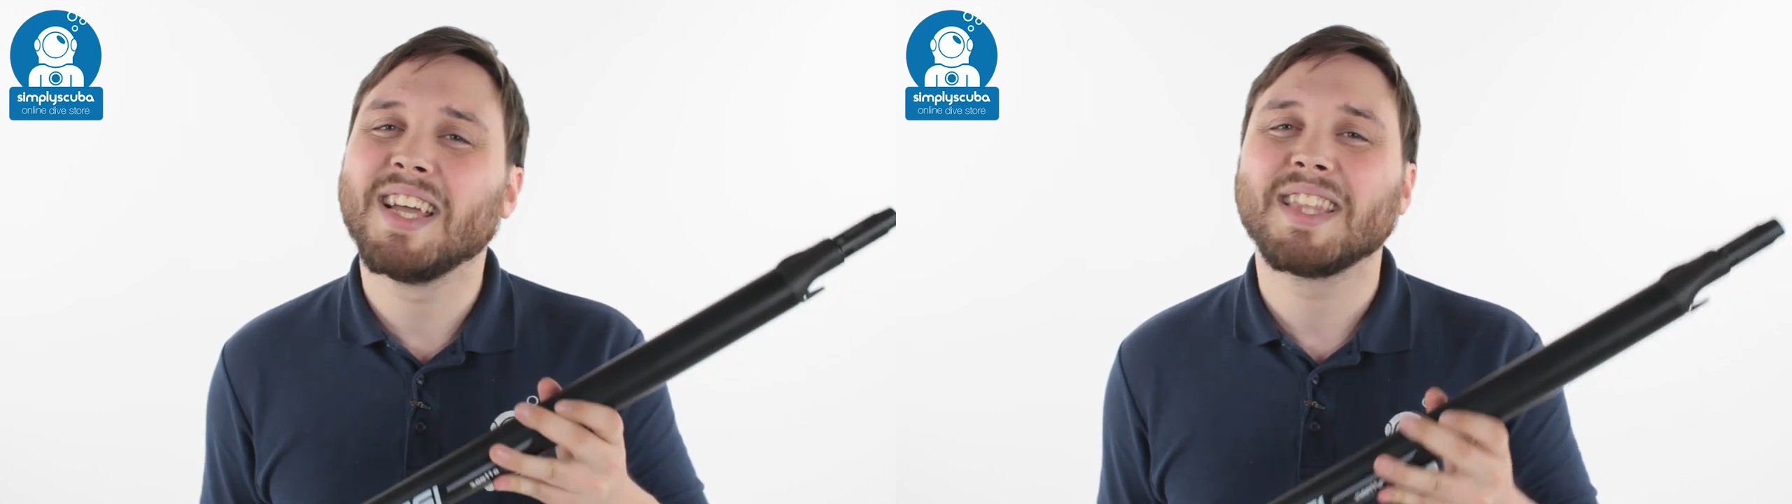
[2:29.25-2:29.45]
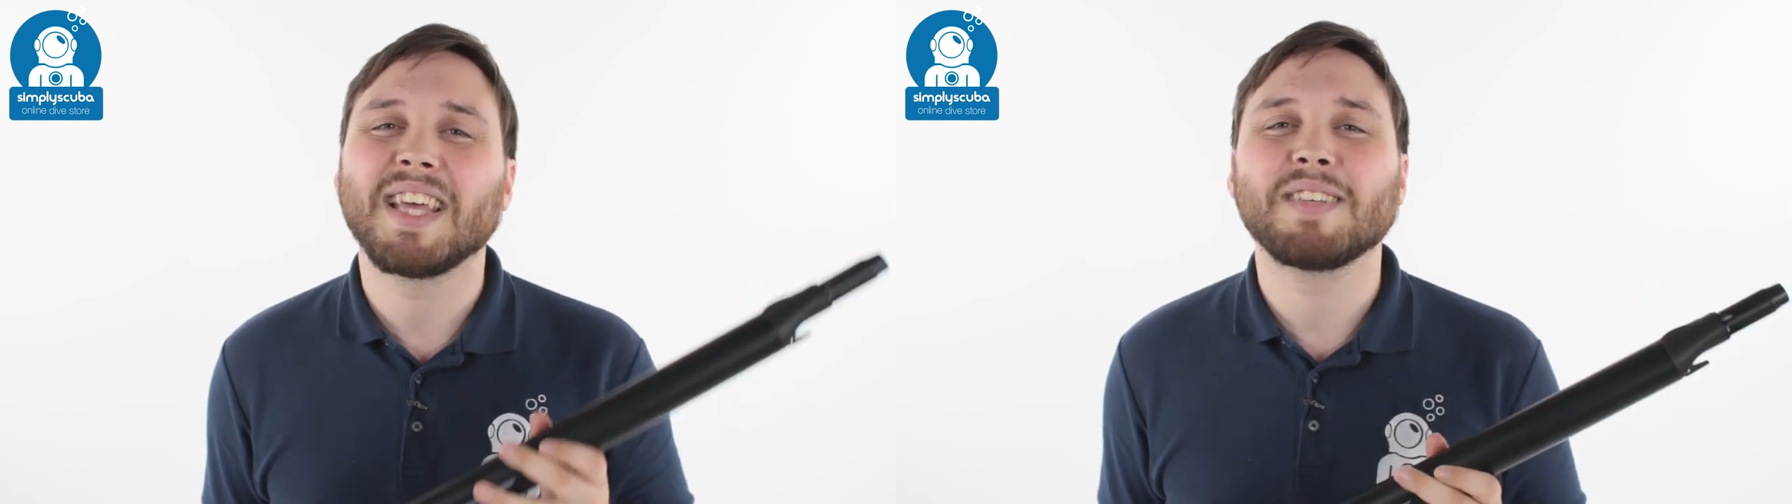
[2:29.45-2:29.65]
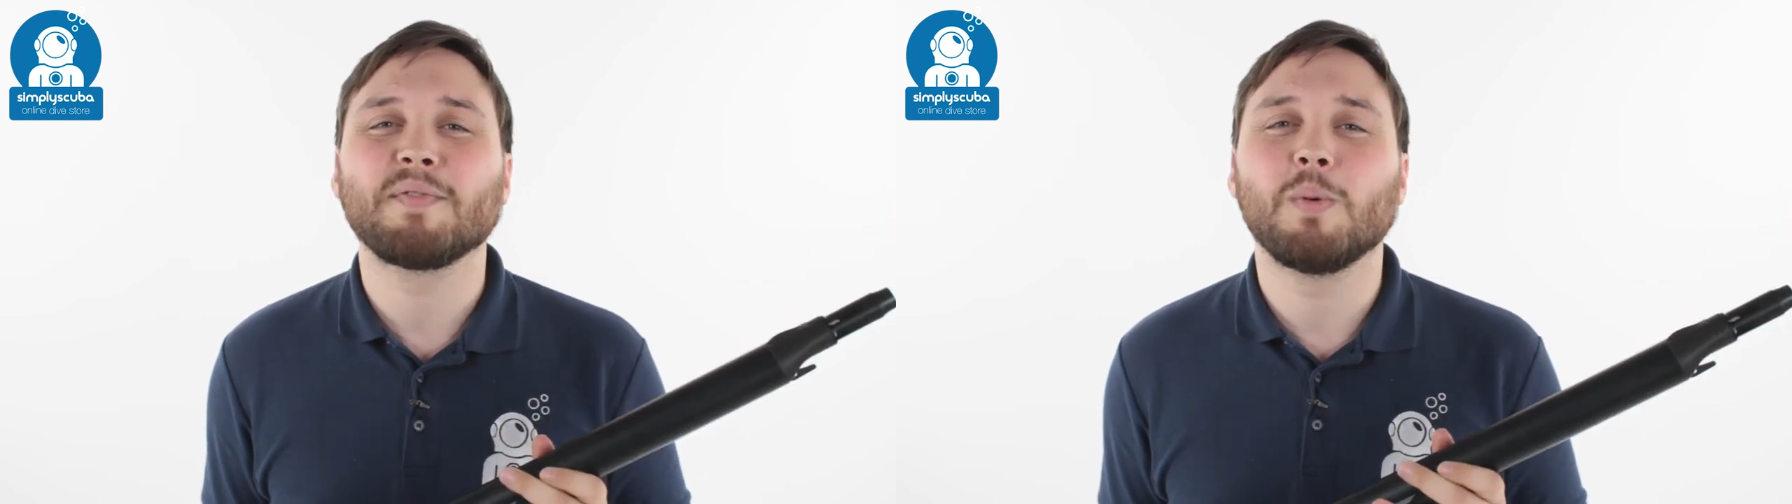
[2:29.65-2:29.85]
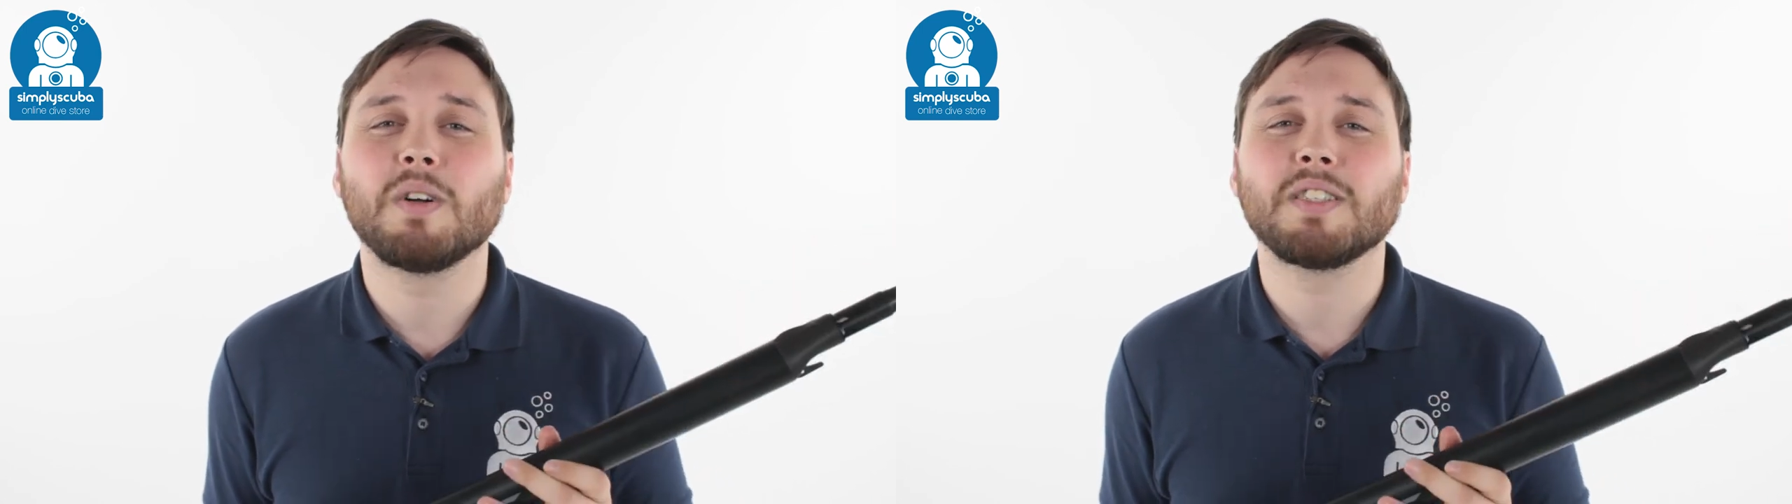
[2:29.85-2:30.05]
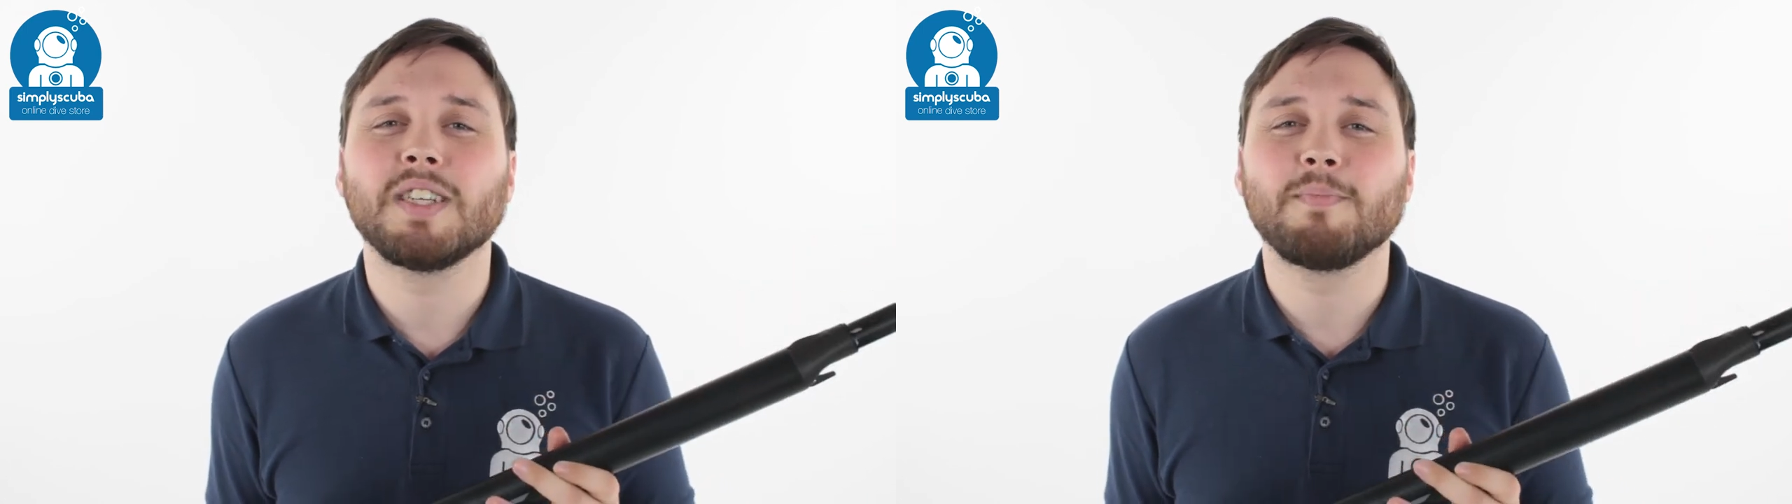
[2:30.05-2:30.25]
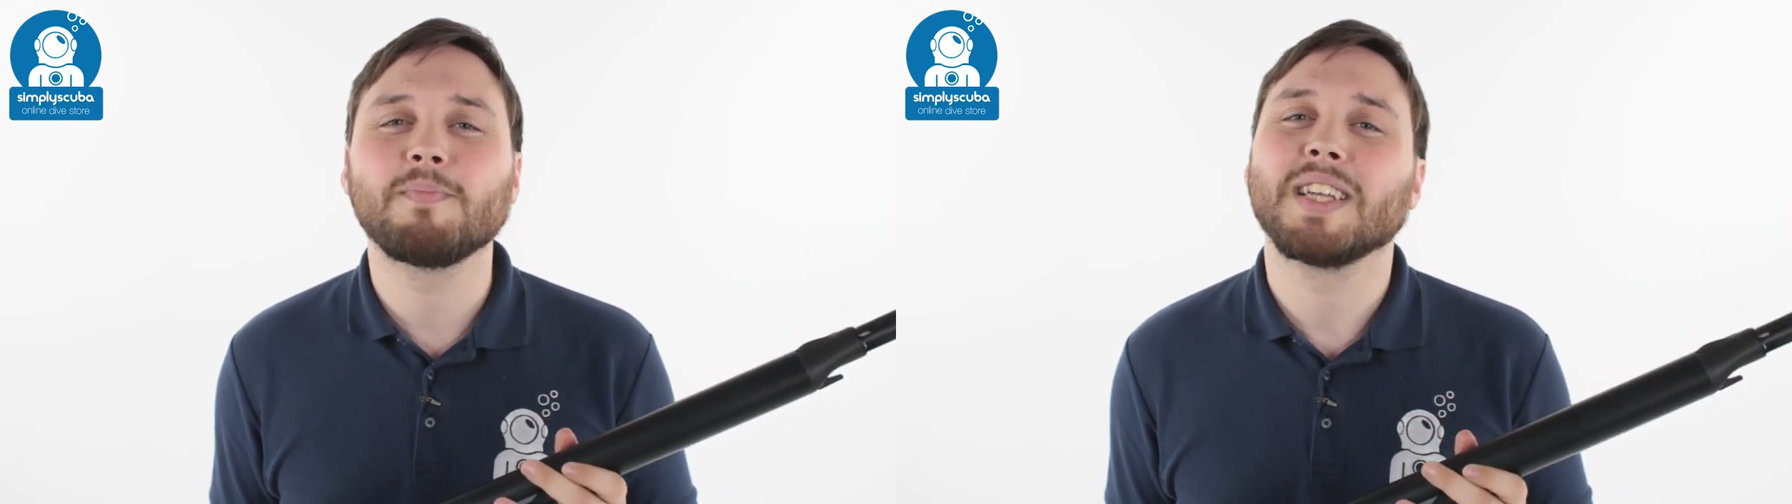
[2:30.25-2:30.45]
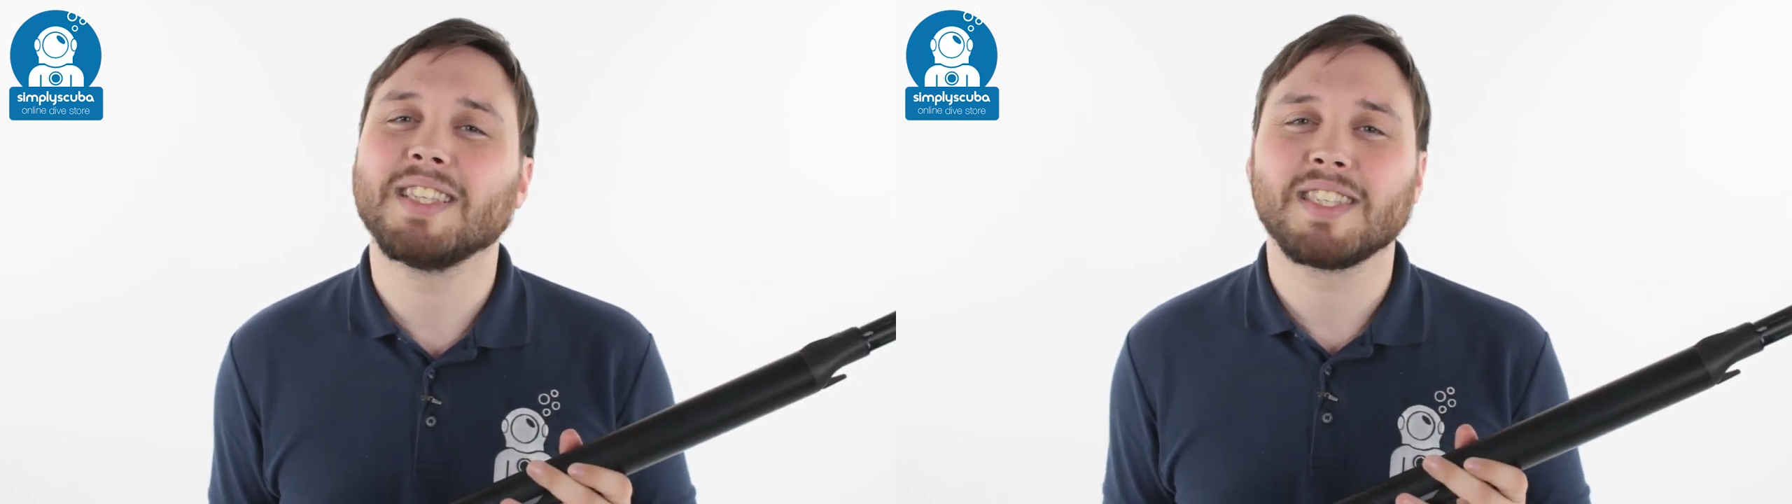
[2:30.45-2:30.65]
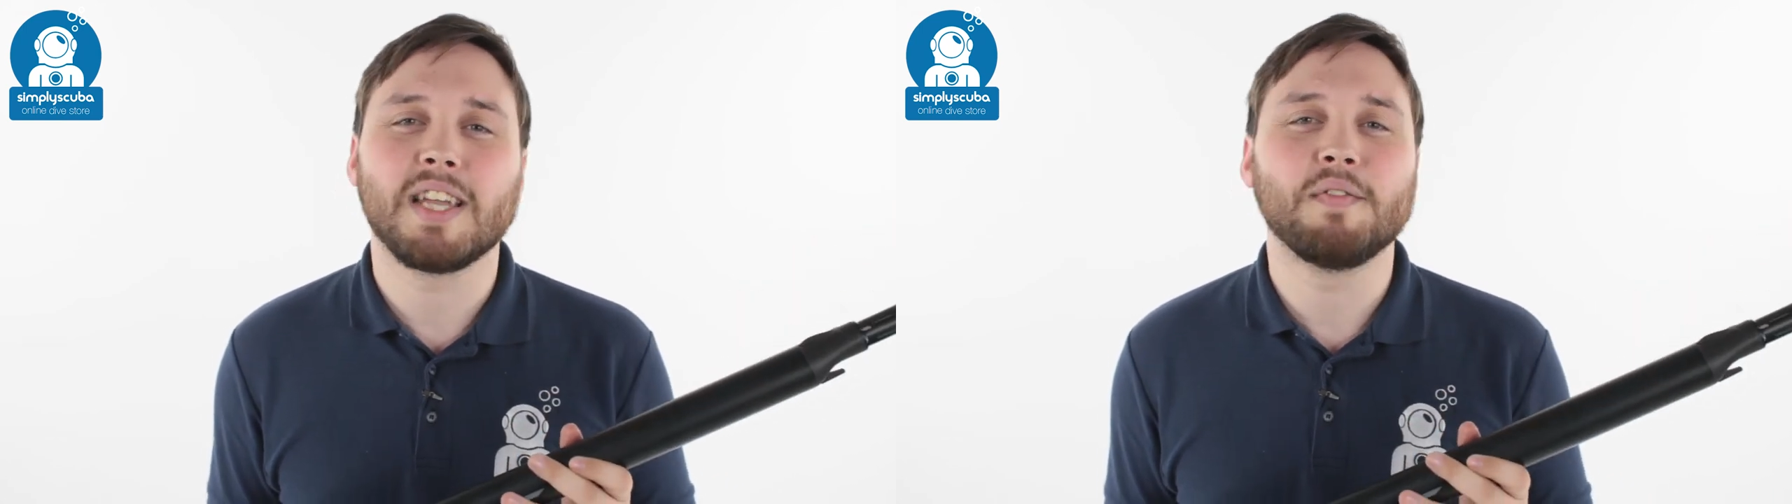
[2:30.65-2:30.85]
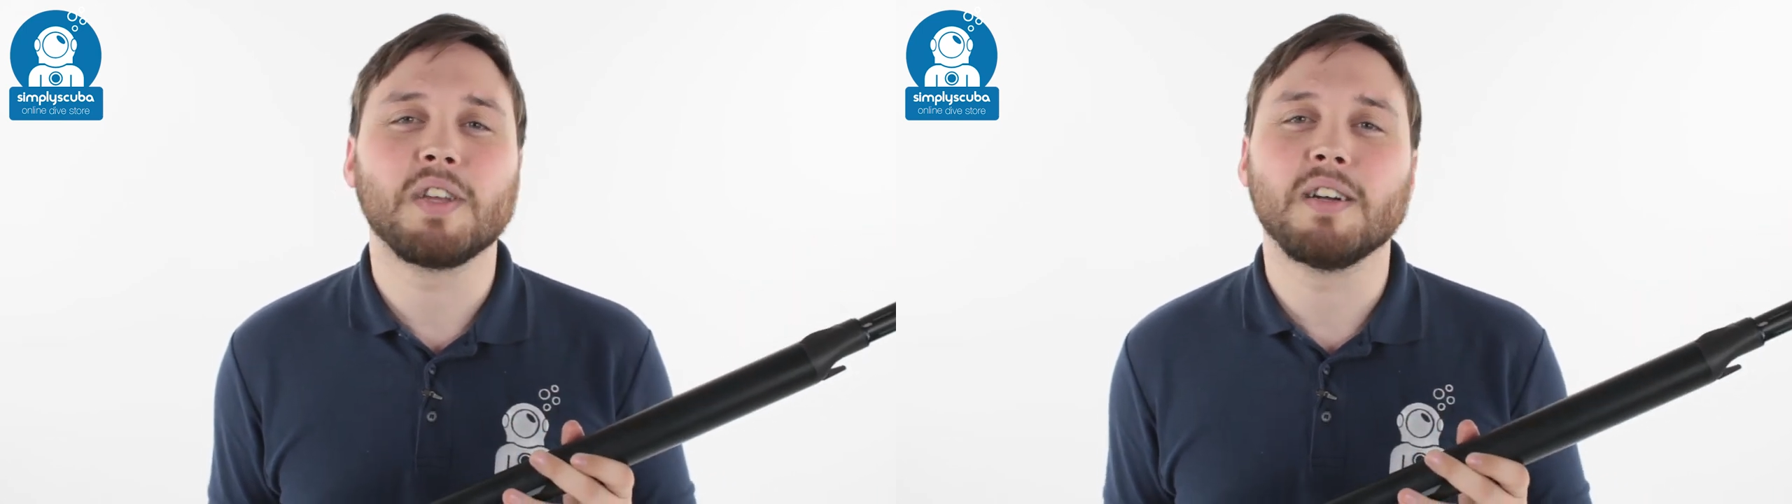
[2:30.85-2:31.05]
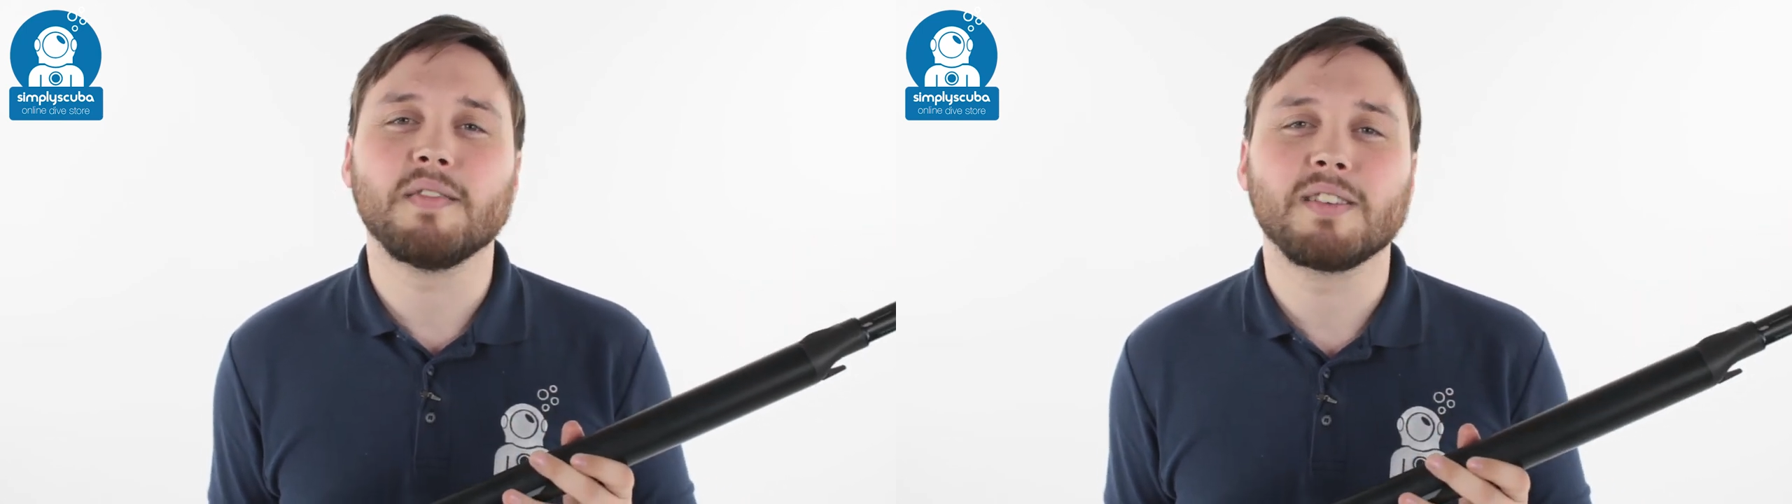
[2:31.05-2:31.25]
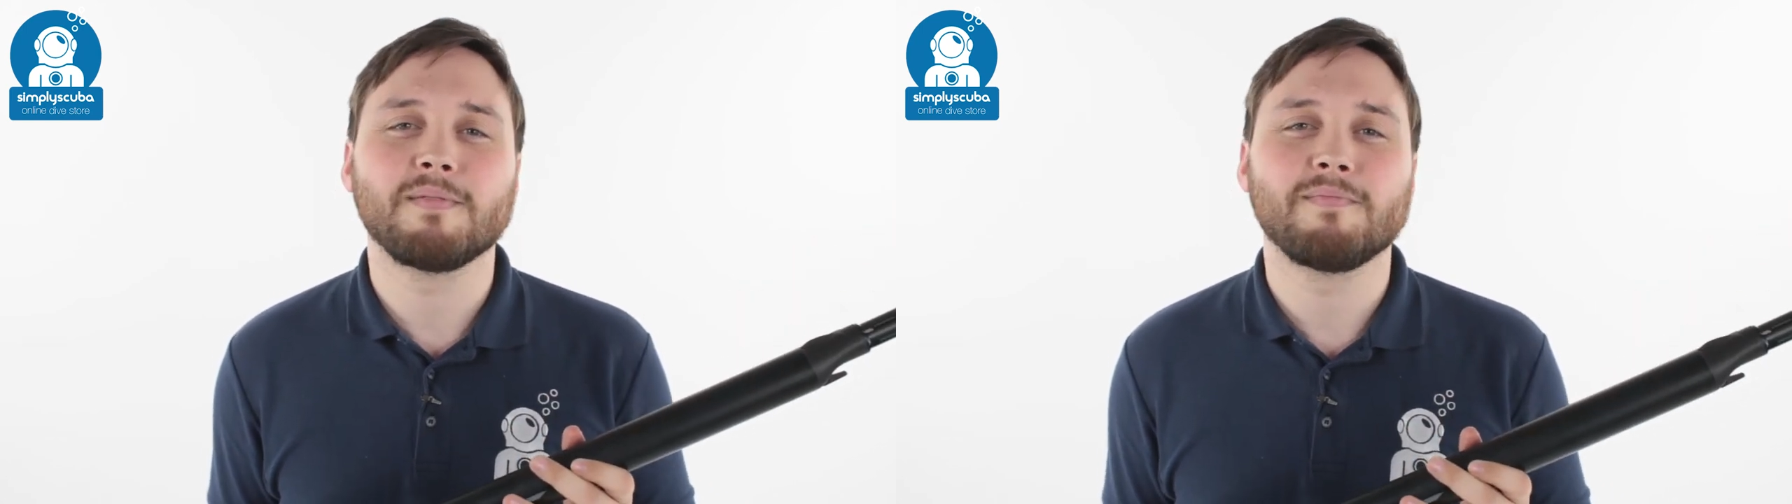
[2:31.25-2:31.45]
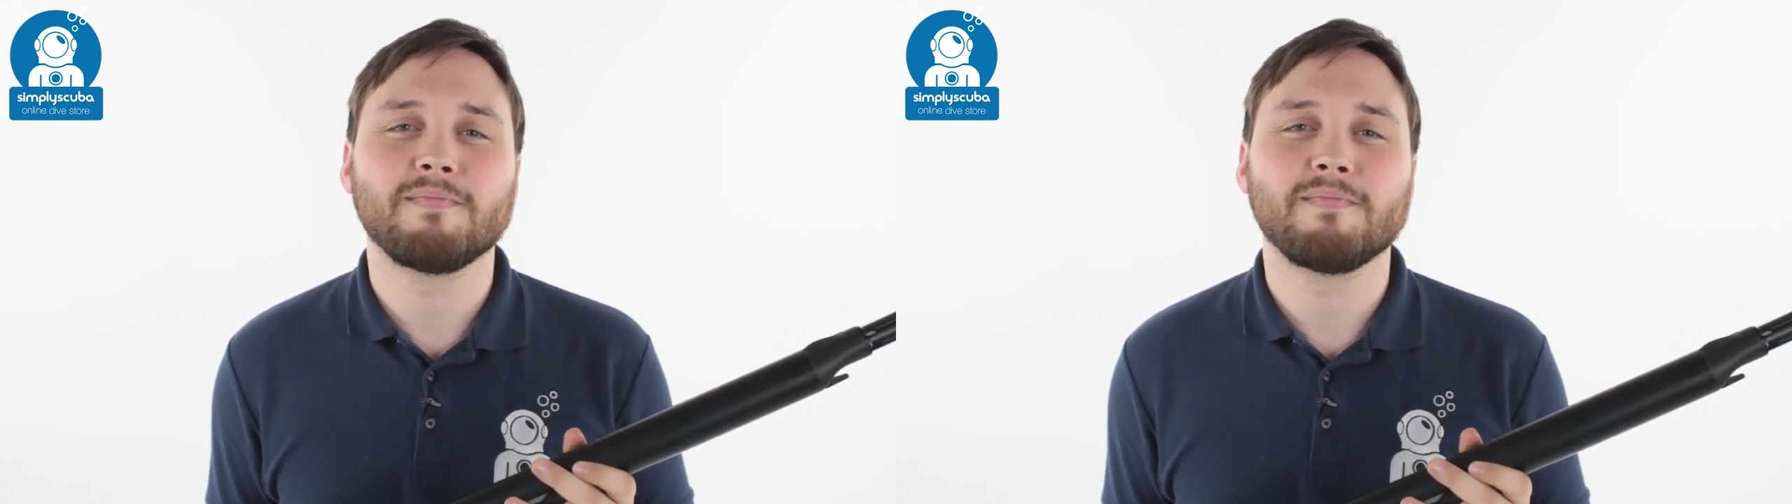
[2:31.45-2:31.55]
Thanks for watching and safe diving.